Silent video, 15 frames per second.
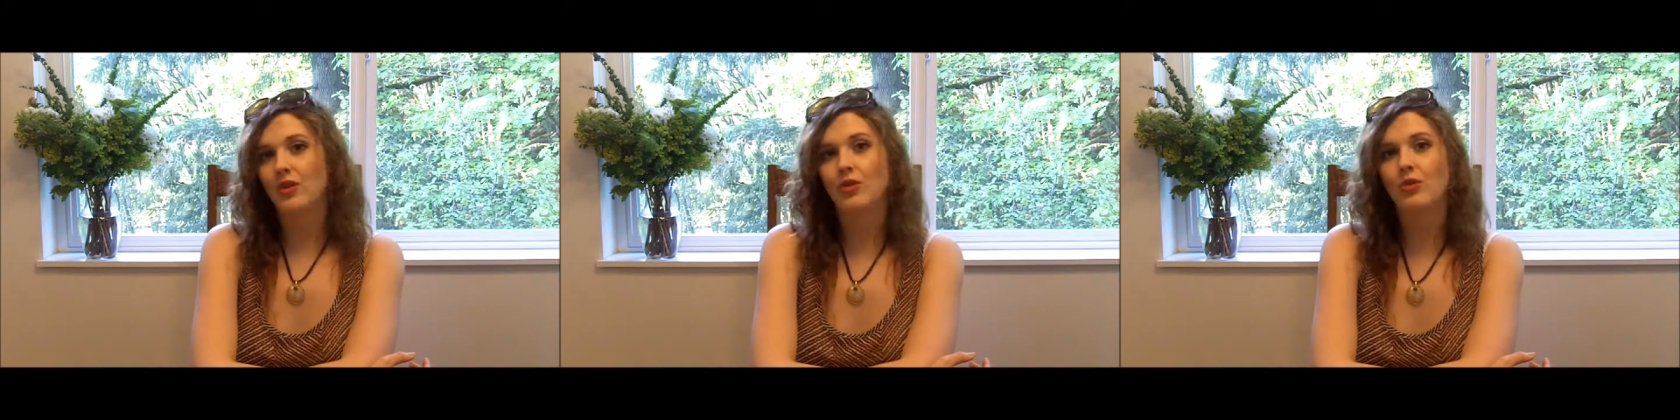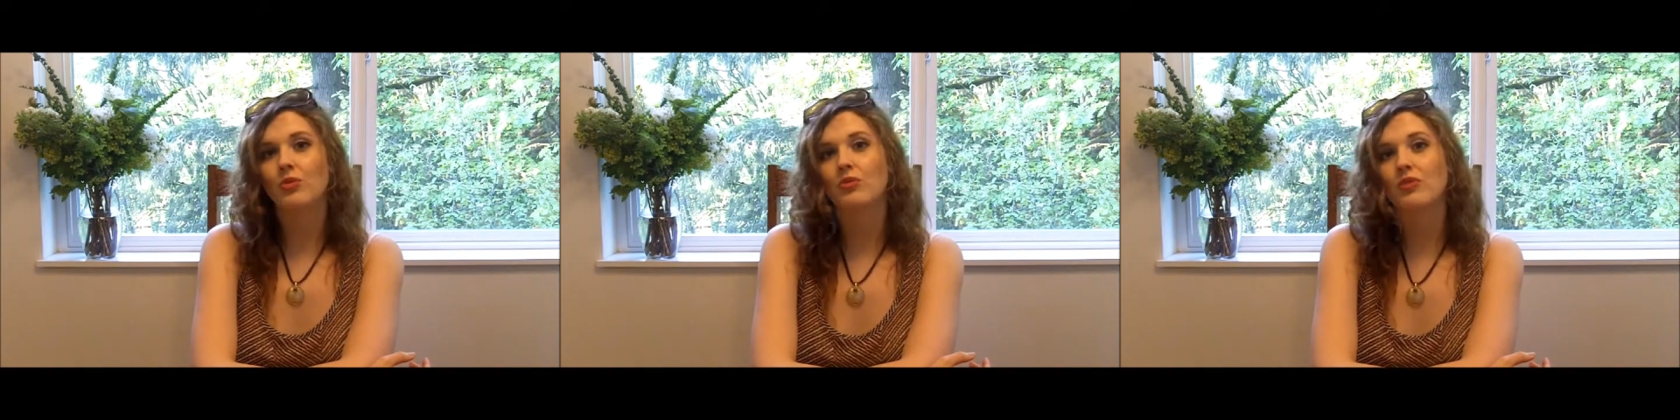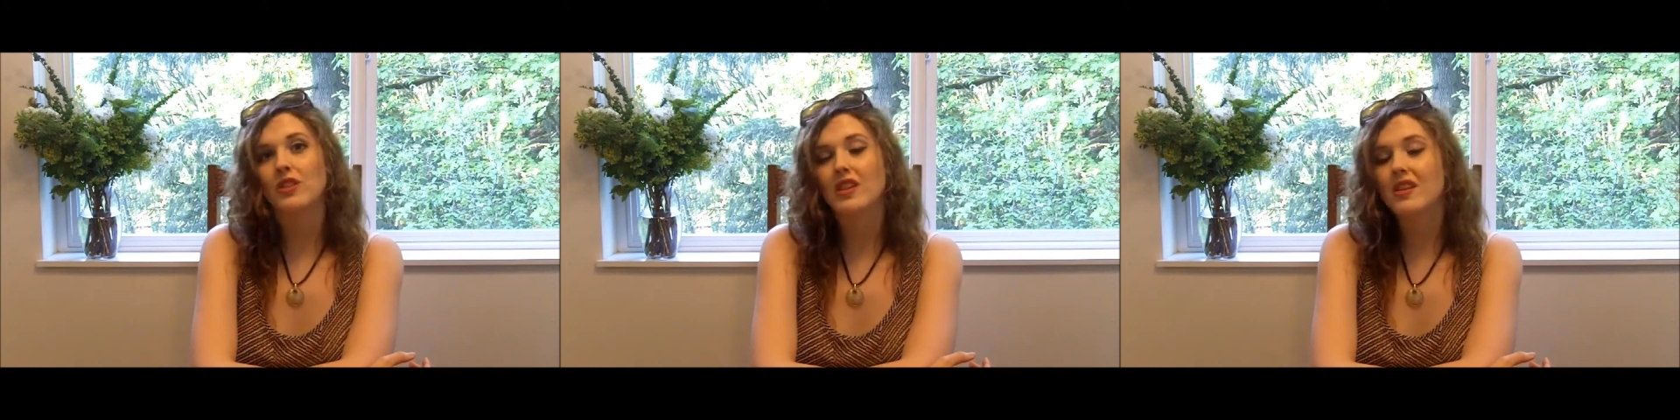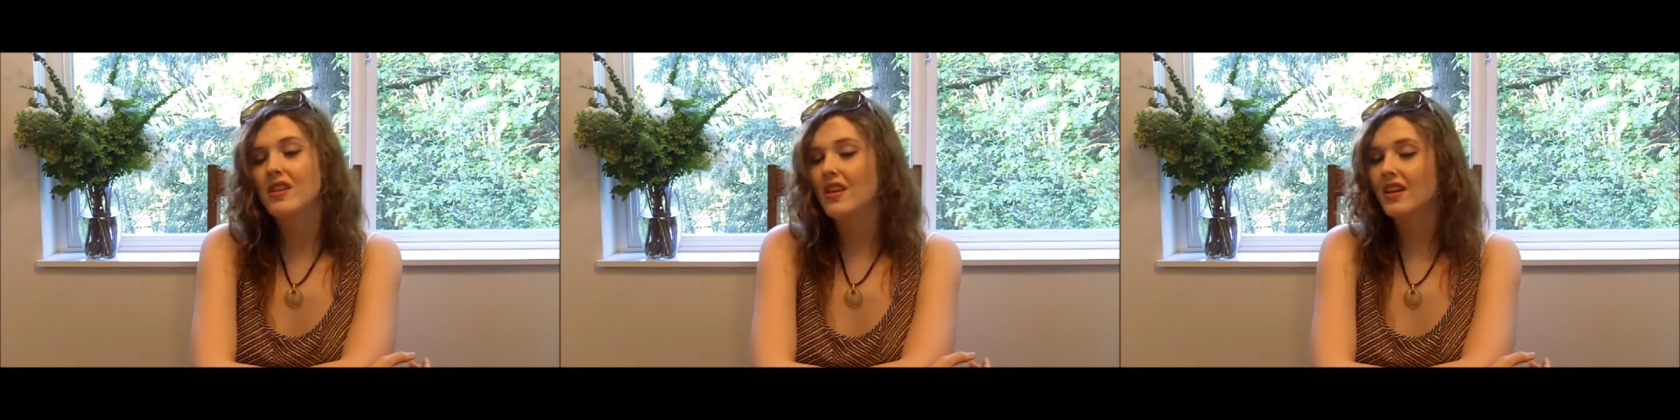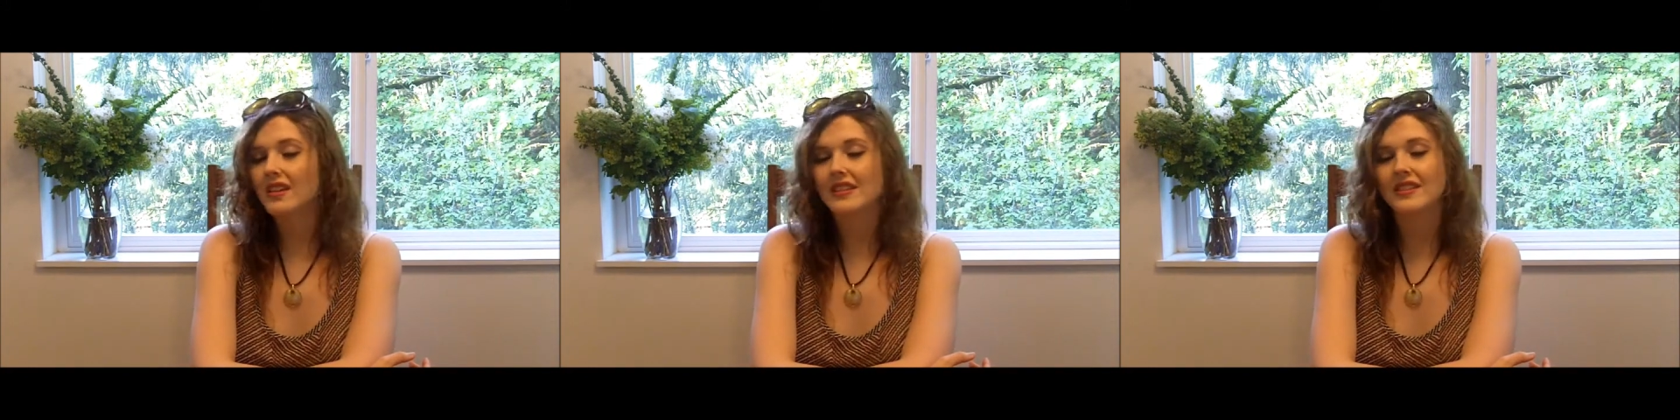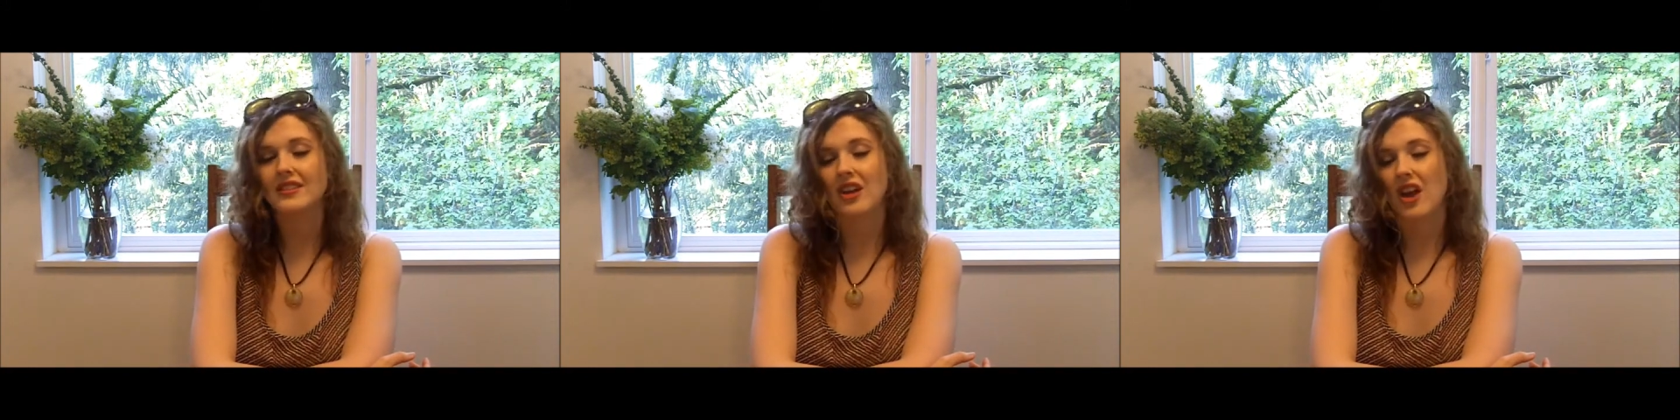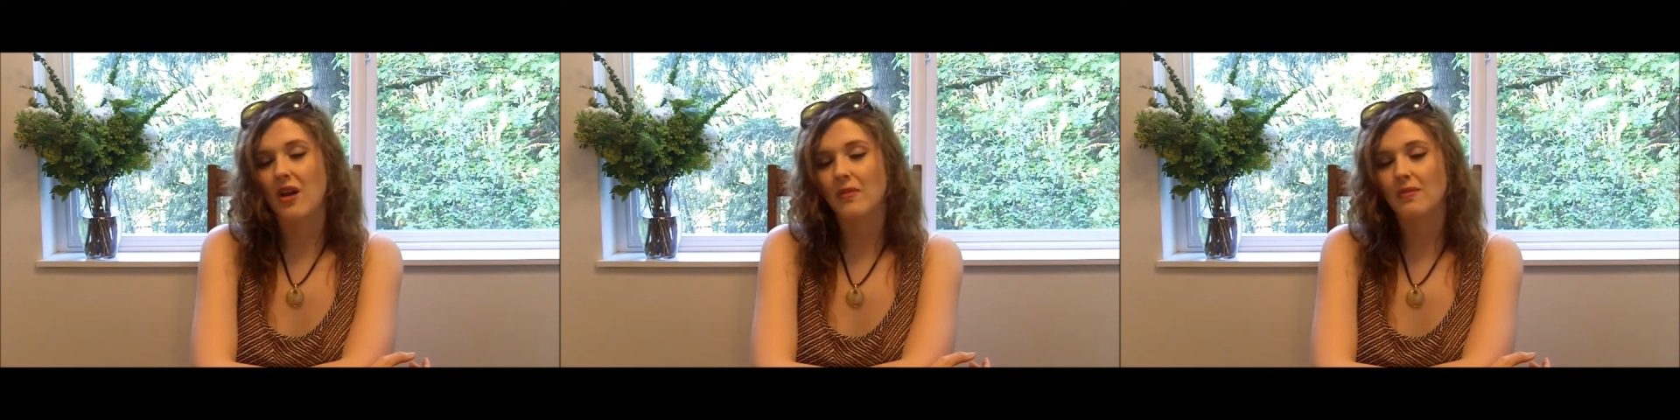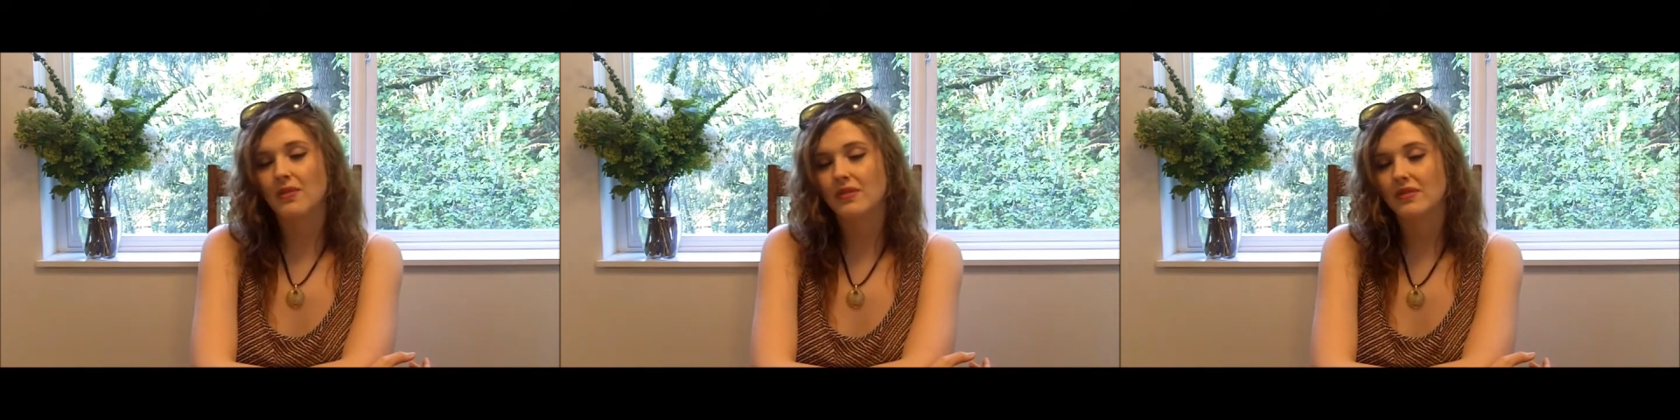you nonstop.